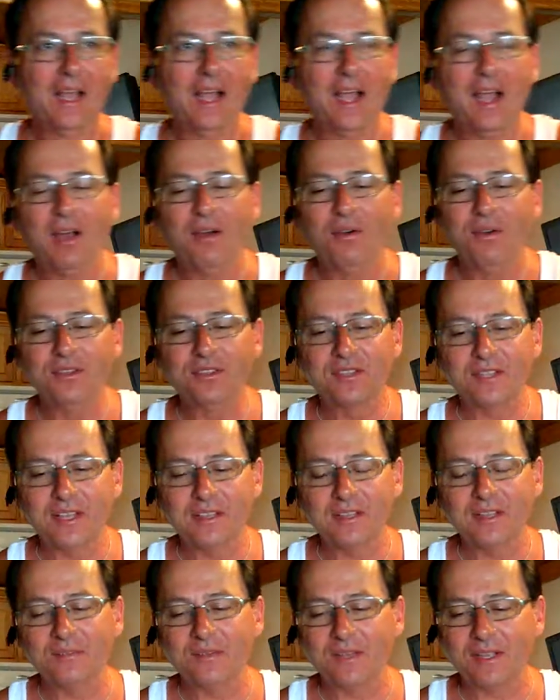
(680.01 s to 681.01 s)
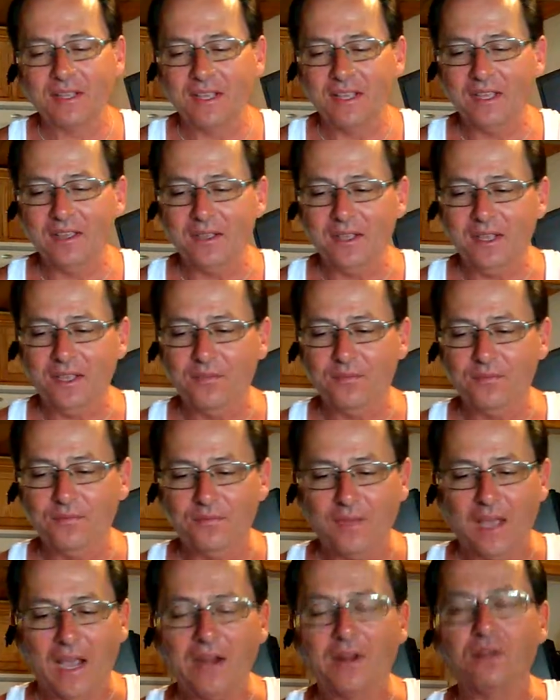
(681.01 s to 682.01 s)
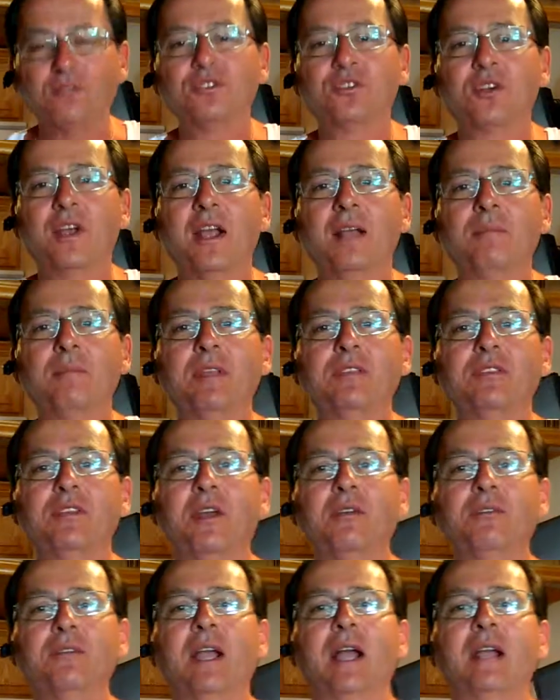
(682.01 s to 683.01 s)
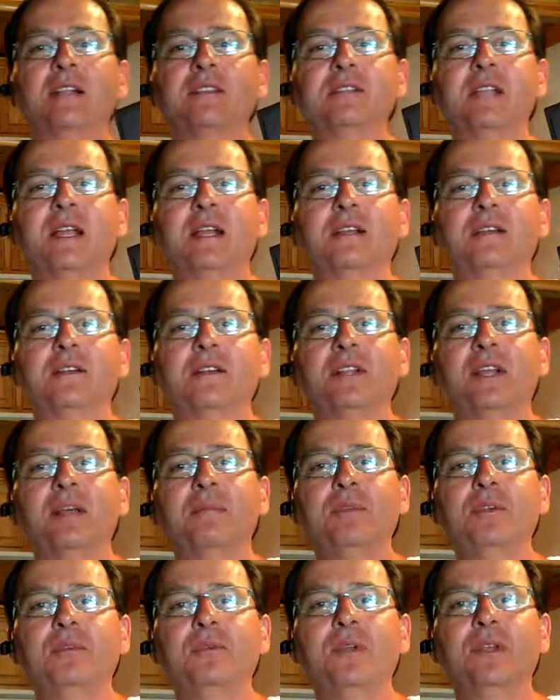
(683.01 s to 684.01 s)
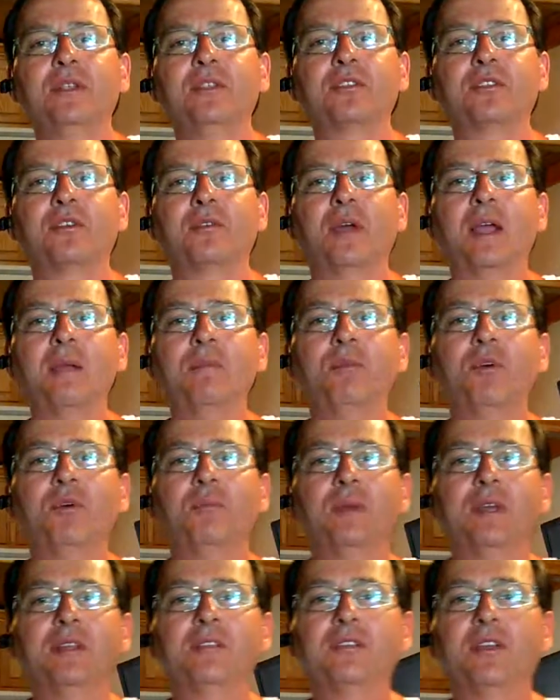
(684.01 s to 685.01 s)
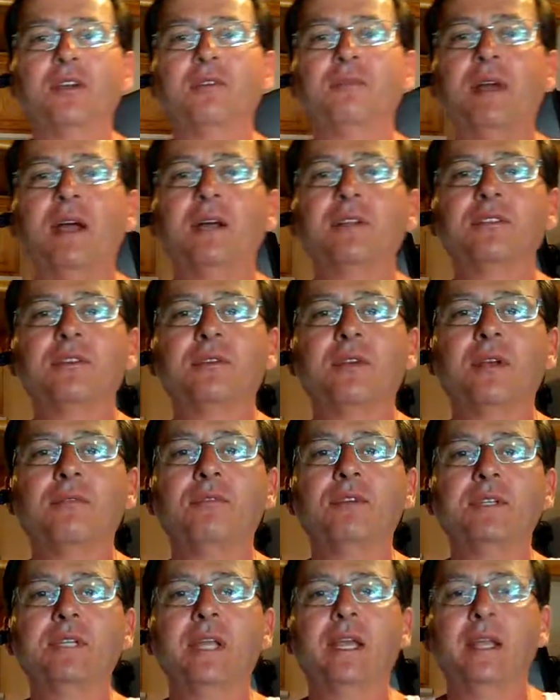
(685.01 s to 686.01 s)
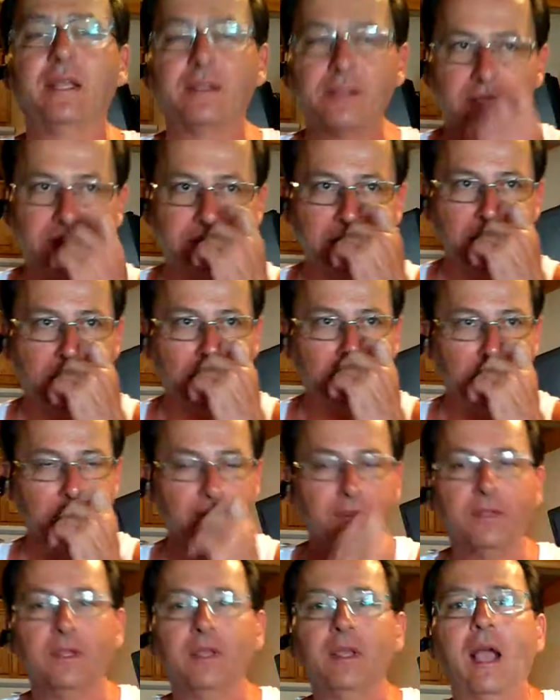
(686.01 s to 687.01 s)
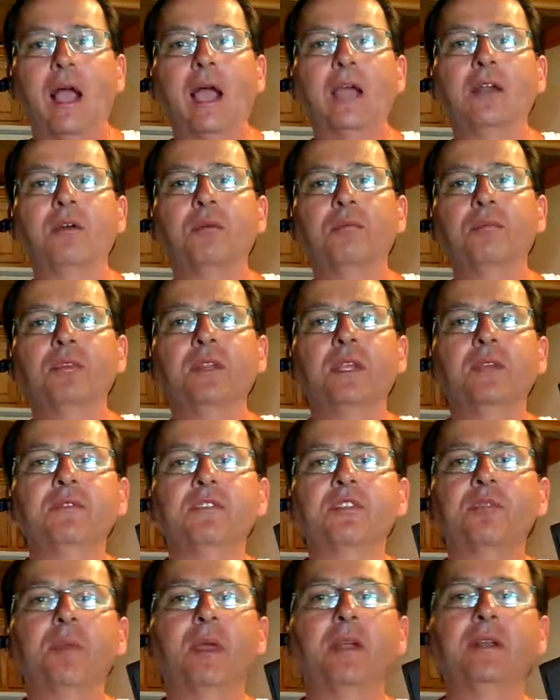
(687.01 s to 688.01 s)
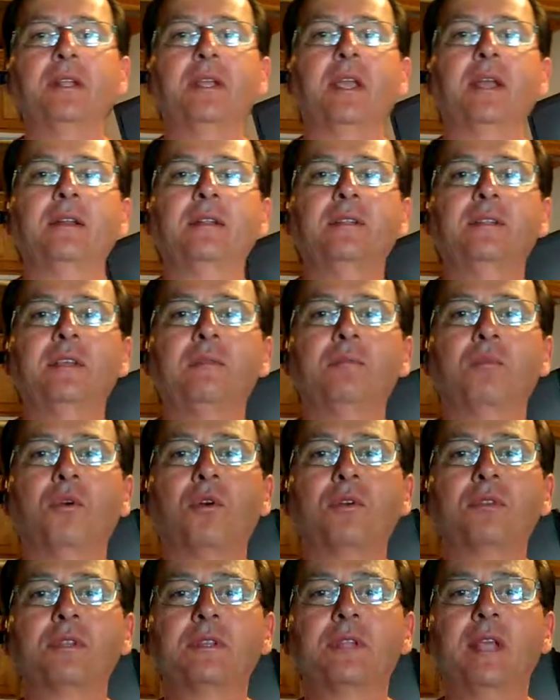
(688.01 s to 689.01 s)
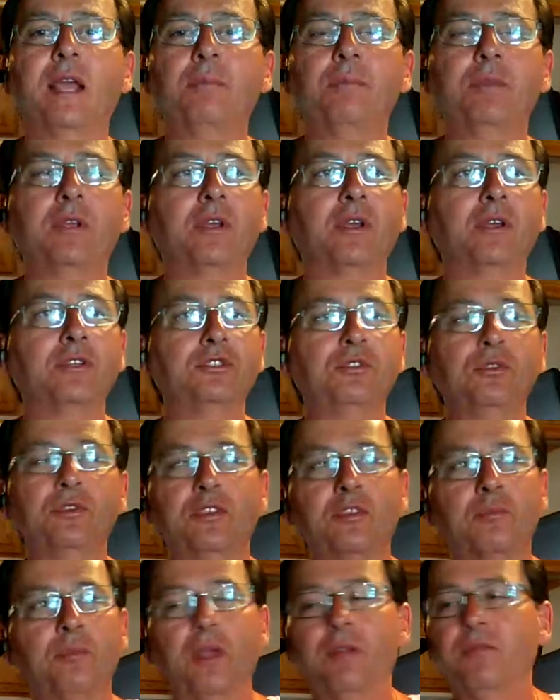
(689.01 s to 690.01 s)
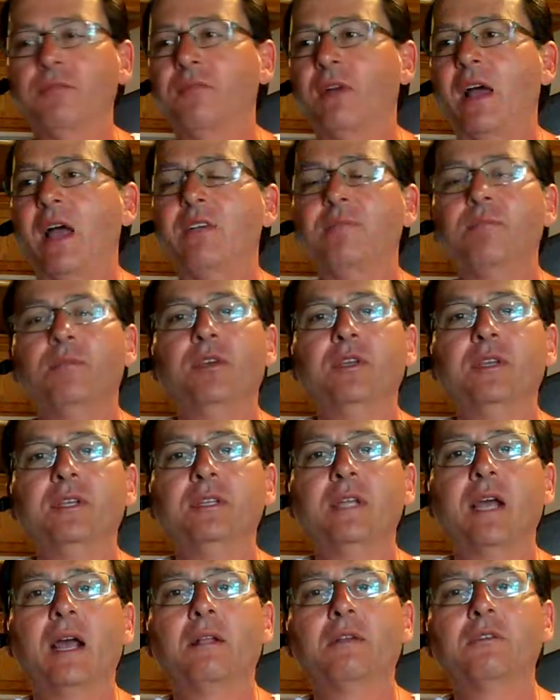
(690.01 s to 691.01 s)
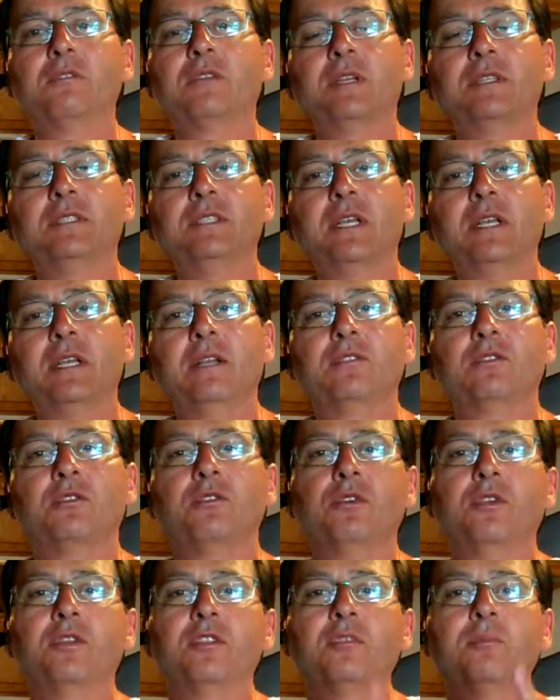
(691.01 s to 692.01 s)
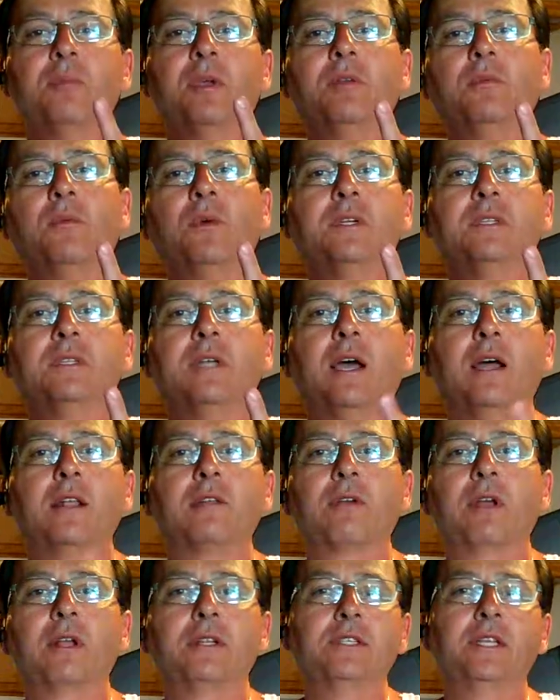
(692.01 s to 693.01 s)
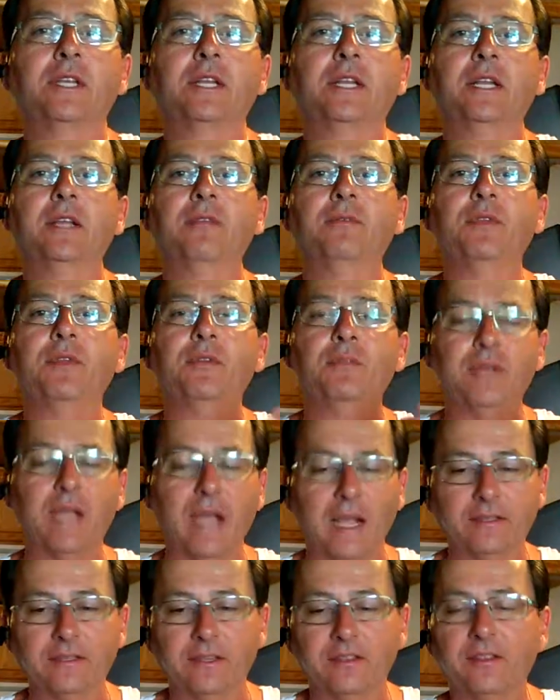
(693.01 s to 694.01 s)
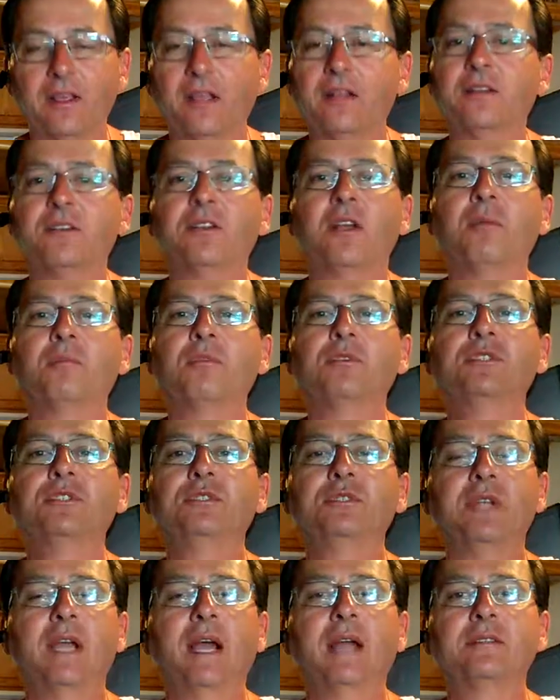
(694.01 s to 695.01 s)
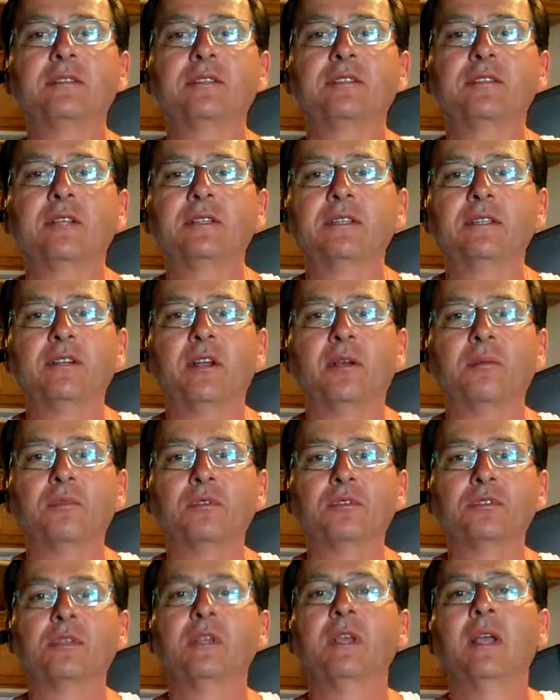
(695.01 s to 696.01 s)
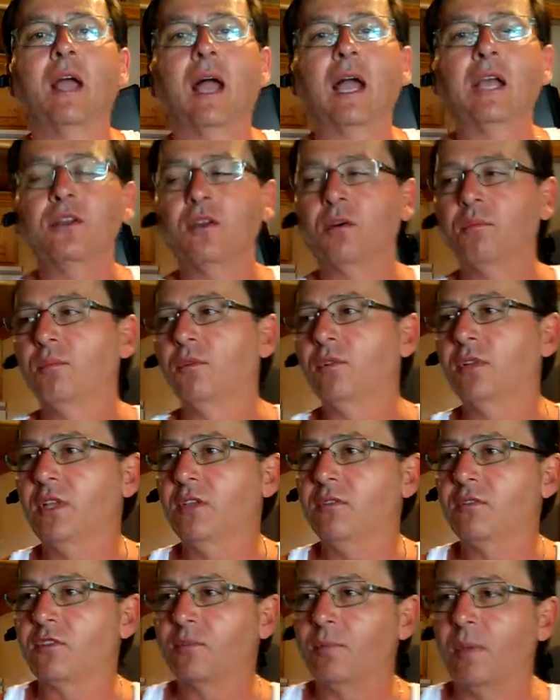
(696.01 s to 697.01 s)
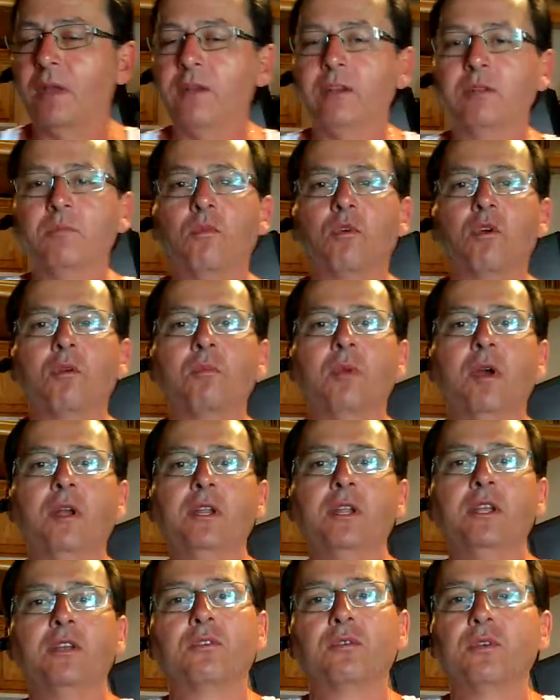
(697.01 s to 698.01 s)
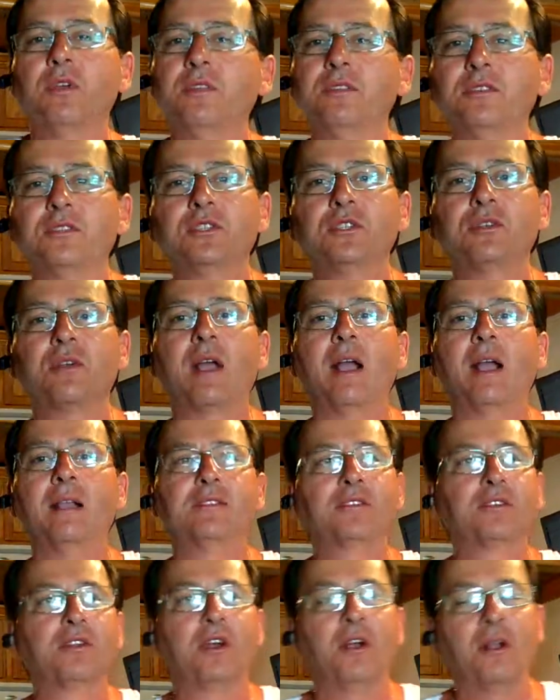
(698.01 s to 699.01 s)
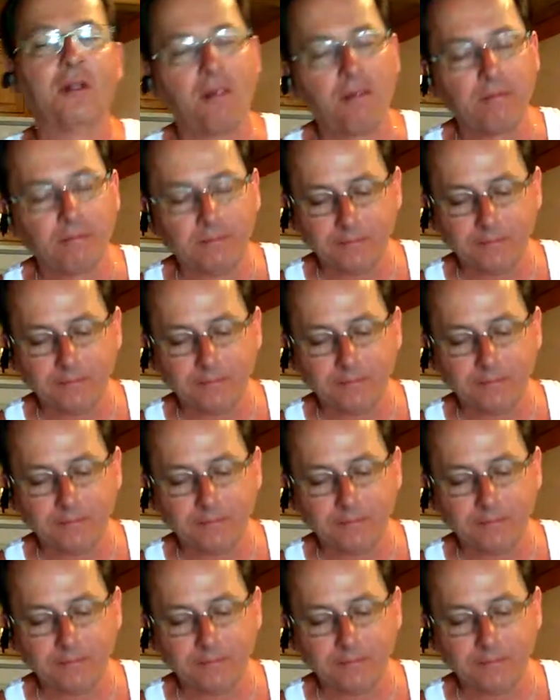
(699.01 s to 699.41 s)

I always say that if I don't try it myself, God's not going to let me win, so I put myself out there every day. It's $1. I don't believe in spending anything more than that, because you can spend $5 million on tickets, or you can spend $1 on a ticket. If you've got the set of numbers, you got the set of numbers. I don't believe spending more money increases your odds at all.